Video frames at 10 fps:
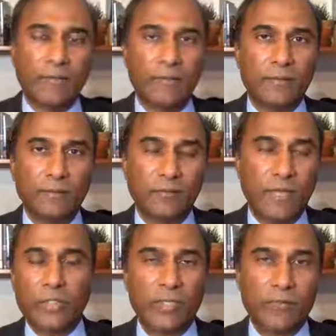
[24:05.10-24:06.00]
that
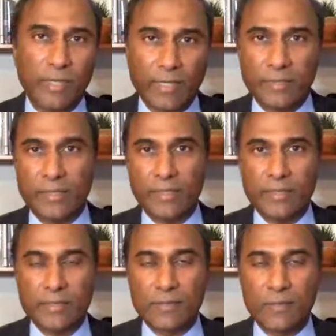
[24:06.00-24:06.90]
Fauci, frankly,
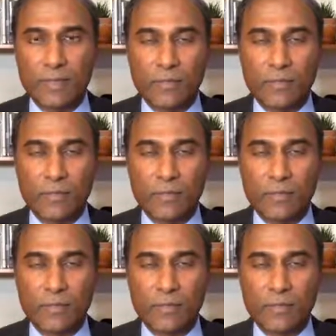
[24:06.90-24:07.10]
is